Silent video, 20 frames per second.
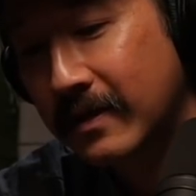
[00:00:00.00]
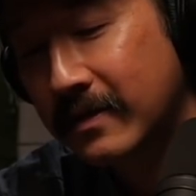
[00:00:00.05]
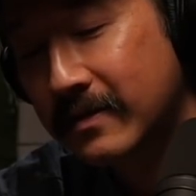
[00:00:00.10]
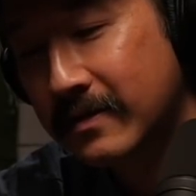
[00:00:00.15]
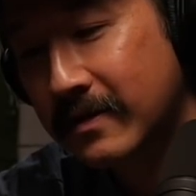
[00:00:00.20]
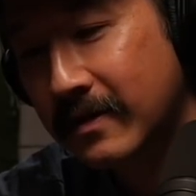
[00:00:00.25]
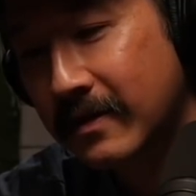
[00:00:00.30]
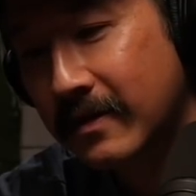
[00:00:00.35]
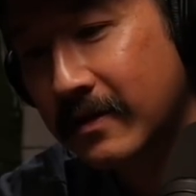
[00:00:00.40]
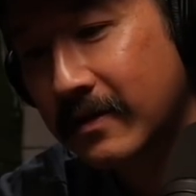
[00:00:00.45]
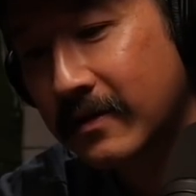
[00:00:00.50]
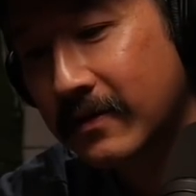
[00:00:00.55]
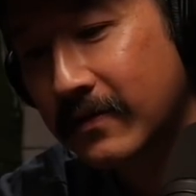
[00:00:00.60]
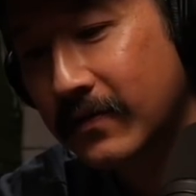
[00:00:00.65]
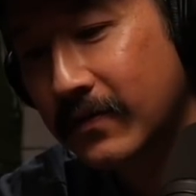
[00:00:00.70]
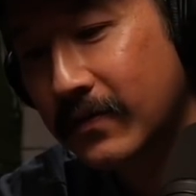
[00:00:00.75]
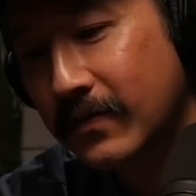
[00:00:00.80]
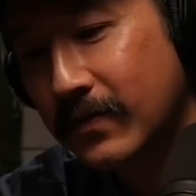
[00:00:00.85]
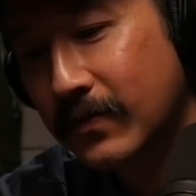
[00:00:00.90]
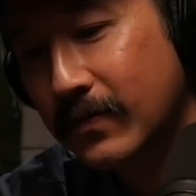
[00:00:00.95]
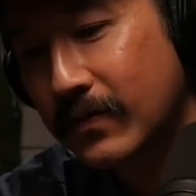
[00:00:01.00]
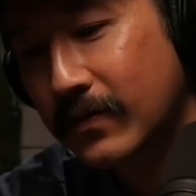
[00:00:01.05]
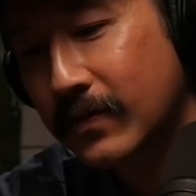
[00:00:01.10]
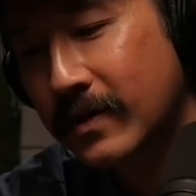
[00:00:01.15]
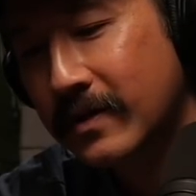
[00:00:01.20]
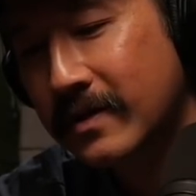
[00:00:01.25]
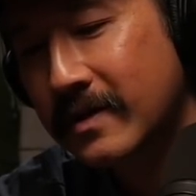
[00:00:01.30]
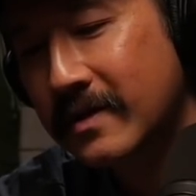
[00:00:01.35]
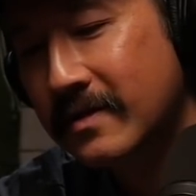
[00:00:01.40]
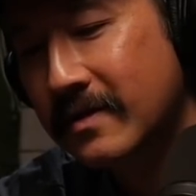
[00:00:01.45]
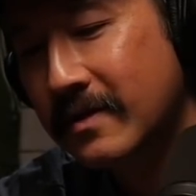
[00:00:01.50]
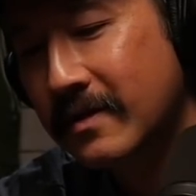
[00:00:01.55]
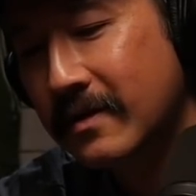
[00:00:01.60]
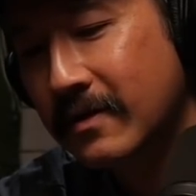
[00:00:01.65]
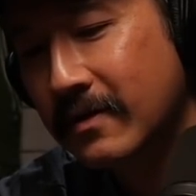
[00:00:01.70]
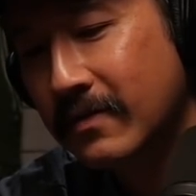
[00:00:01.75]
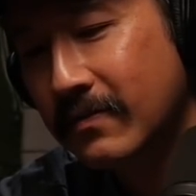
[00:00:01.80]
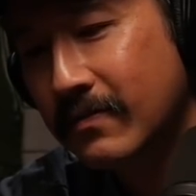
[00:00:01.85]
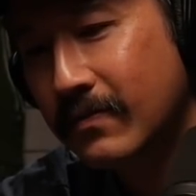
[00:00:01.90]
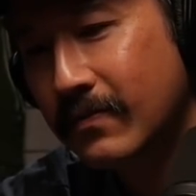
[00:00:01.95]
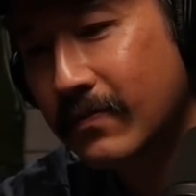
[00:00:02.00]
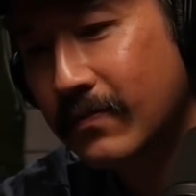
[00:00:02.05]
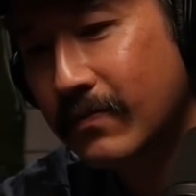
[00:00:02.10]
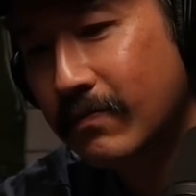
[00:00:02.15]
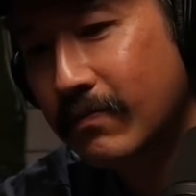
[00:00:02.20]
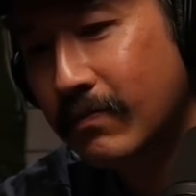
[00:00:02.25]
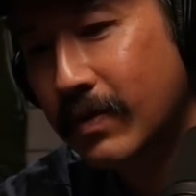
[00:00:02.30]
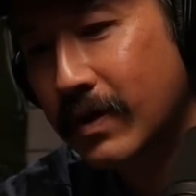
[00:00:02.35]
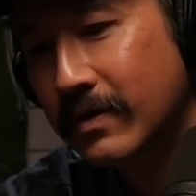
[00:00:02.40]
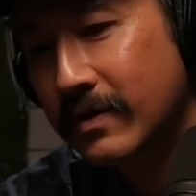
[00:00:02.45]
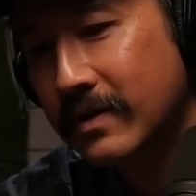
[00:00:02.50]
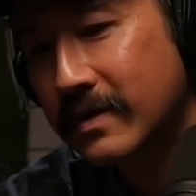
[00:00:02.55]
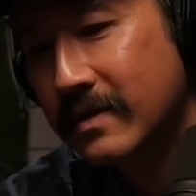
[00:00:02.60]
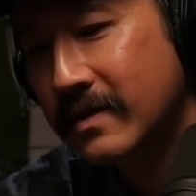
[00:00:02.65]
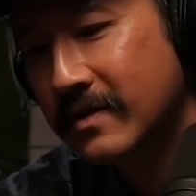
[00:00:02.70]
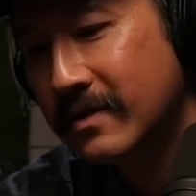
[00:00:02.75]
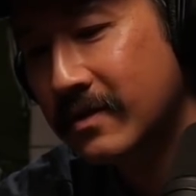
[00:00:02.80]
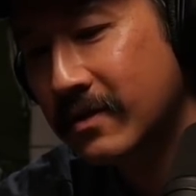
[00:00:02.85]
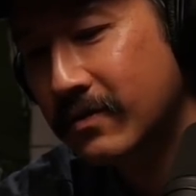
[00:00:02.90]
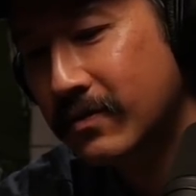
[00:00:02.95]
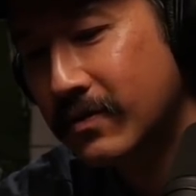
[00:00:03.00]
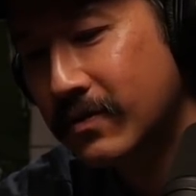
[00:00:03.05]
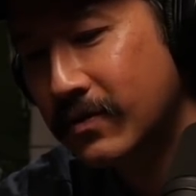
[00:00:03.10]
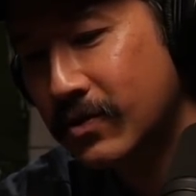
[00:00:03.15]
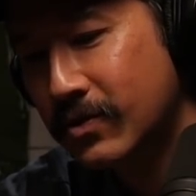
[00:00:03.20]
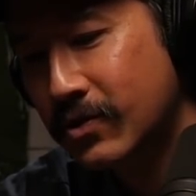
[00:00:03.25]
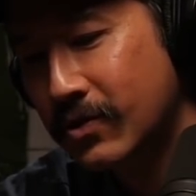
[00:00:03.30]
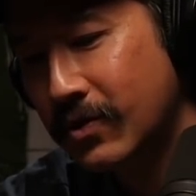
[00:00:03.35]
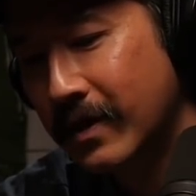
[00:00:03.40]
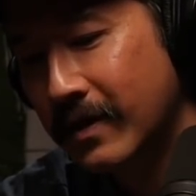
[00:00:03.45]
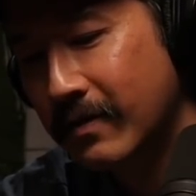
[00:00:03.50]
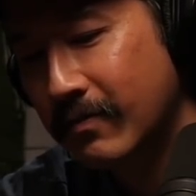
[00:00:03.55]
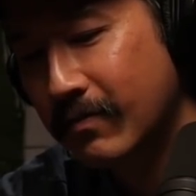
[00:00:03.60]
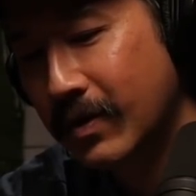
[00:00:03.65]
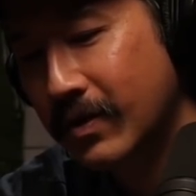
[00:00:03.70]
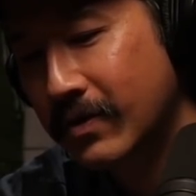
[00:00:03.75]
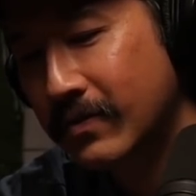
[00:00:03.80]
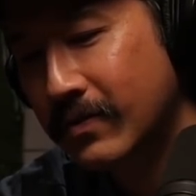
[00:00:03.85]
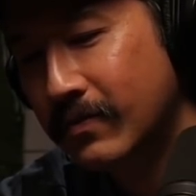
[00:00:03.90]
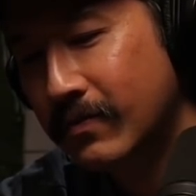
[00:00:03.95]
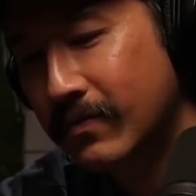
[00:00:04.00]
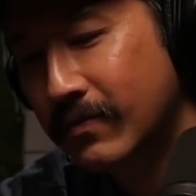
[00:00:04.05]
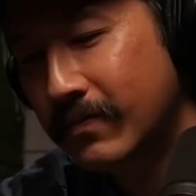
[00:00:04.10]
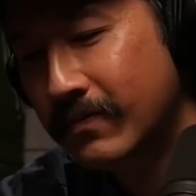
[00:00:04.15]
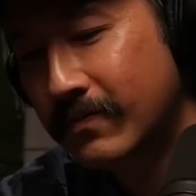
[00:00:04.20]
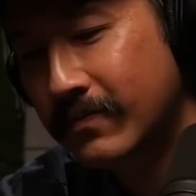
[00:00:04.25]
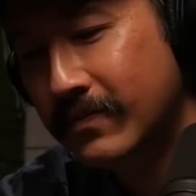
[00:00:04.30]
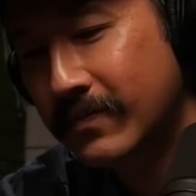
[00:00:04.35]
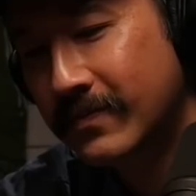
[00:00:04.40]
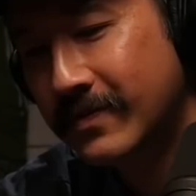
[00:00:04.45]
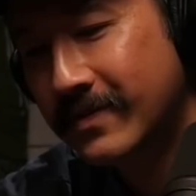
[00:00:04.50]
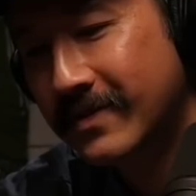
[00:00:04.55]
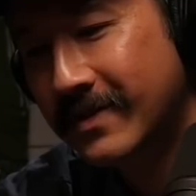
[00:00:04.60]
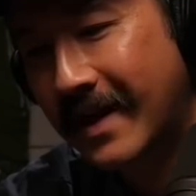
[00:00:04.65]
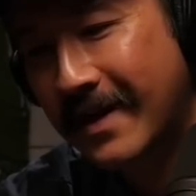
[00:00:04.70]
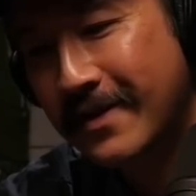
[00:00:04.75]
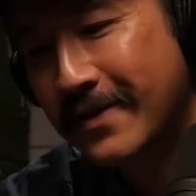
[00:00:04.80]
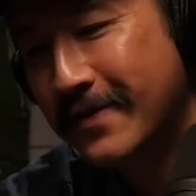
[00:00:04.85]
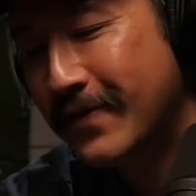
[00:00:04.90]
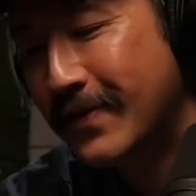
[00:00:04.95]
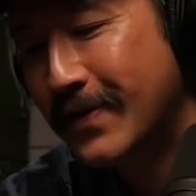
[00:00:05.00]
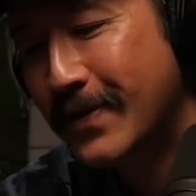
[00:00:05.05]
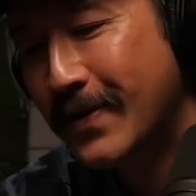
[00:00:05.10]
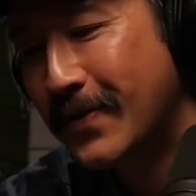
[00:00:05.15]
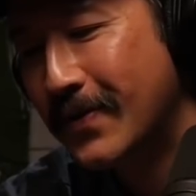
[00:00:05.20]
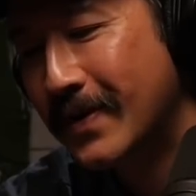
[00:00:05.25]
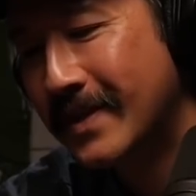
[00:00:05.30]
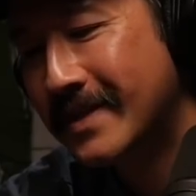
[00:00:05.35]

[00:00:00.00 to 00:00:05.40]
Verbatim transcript: it's a, oh. uh, what are these? The, are these the tra bow? I don't even know